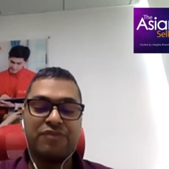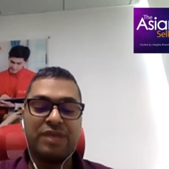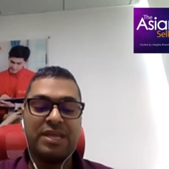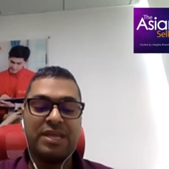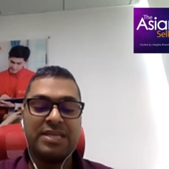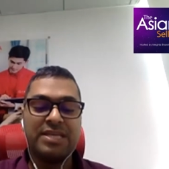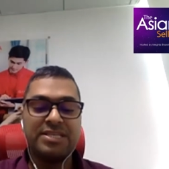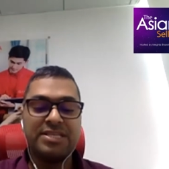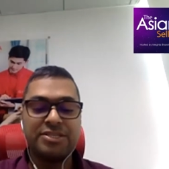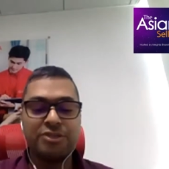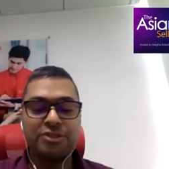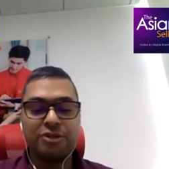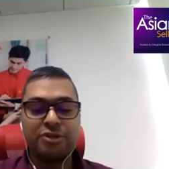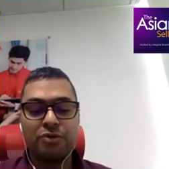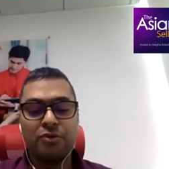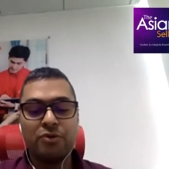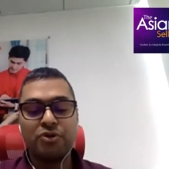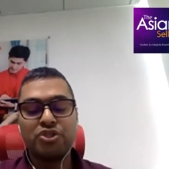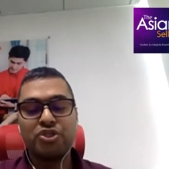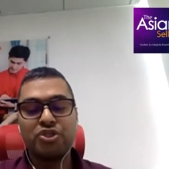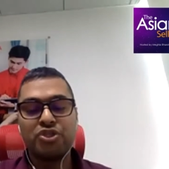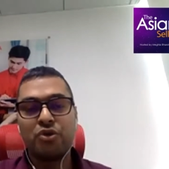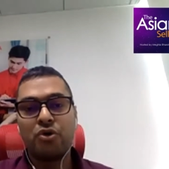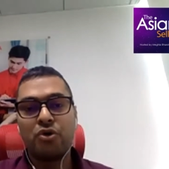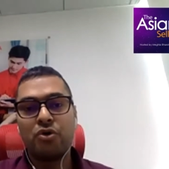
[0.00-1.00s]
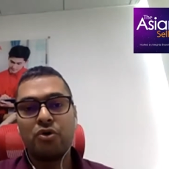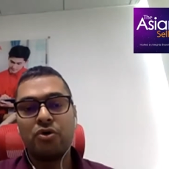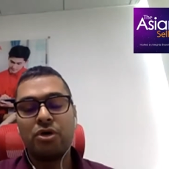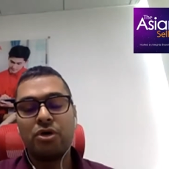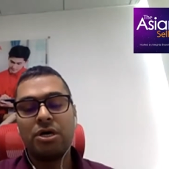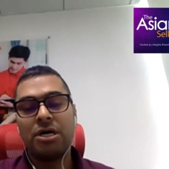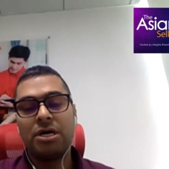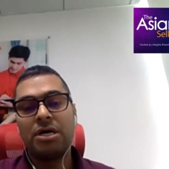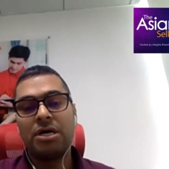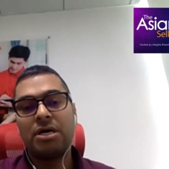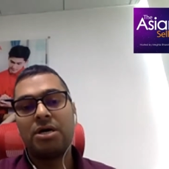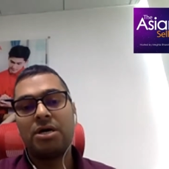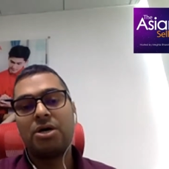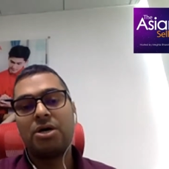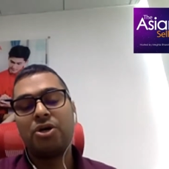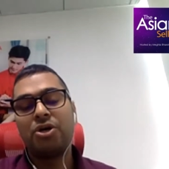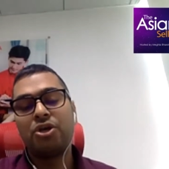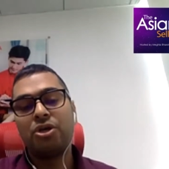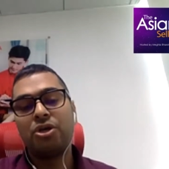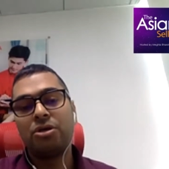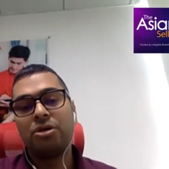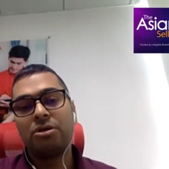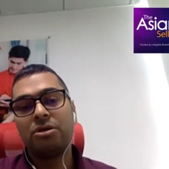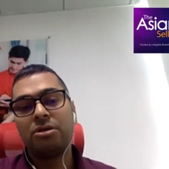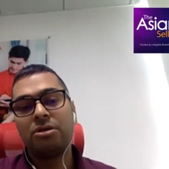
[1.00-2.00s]
easy to do.
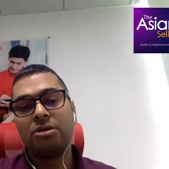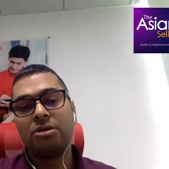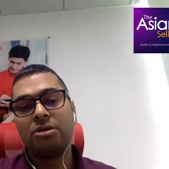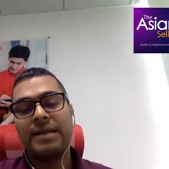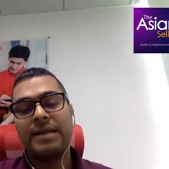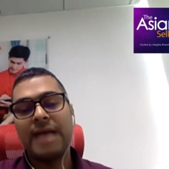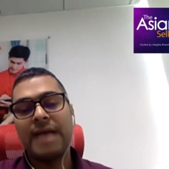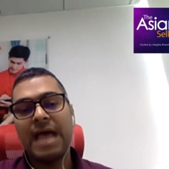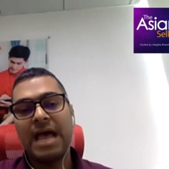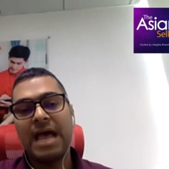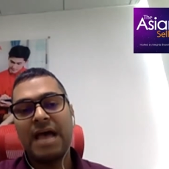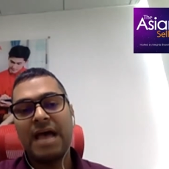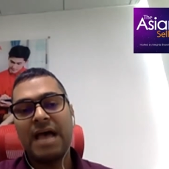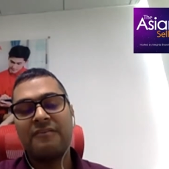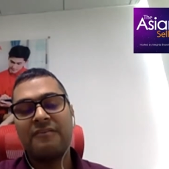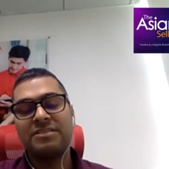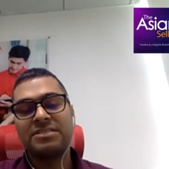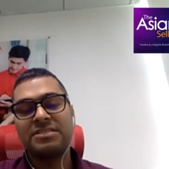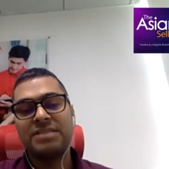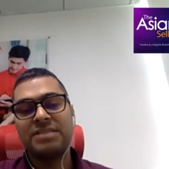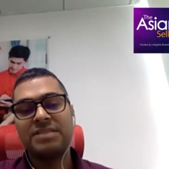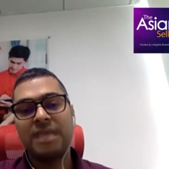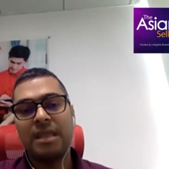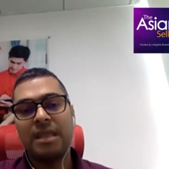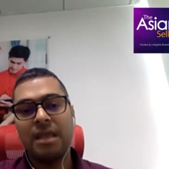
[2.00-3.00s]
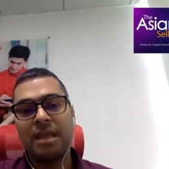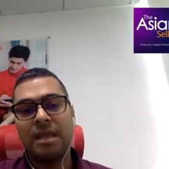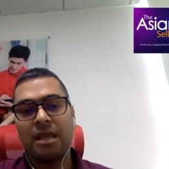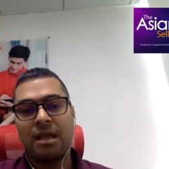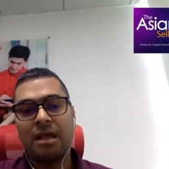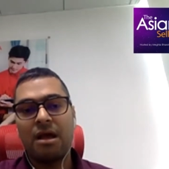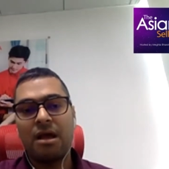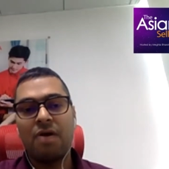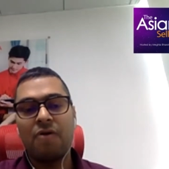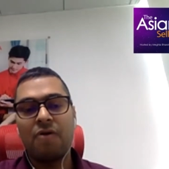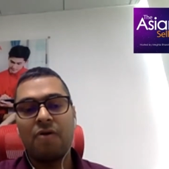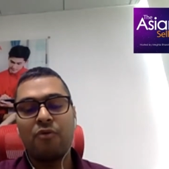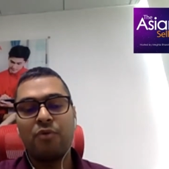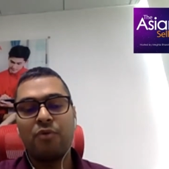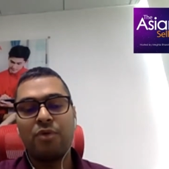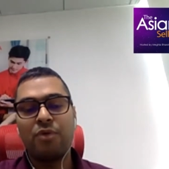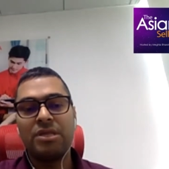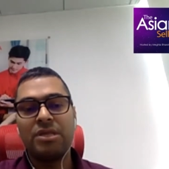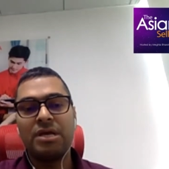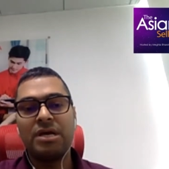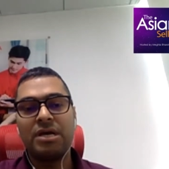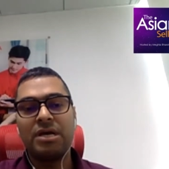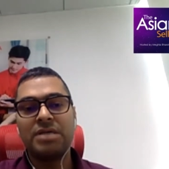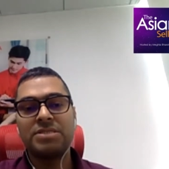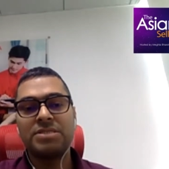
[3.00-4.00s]
So the client has an account
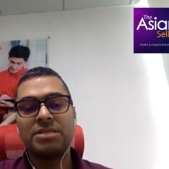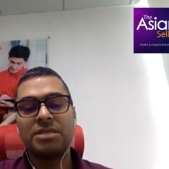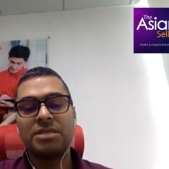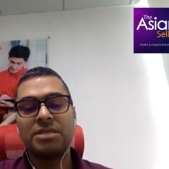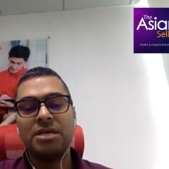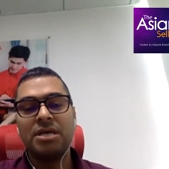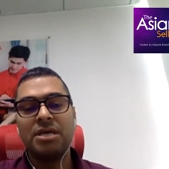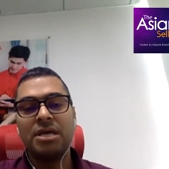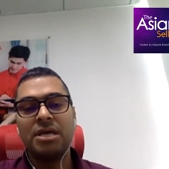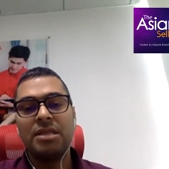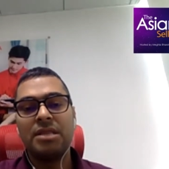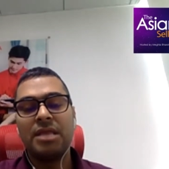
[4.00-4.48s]
with us.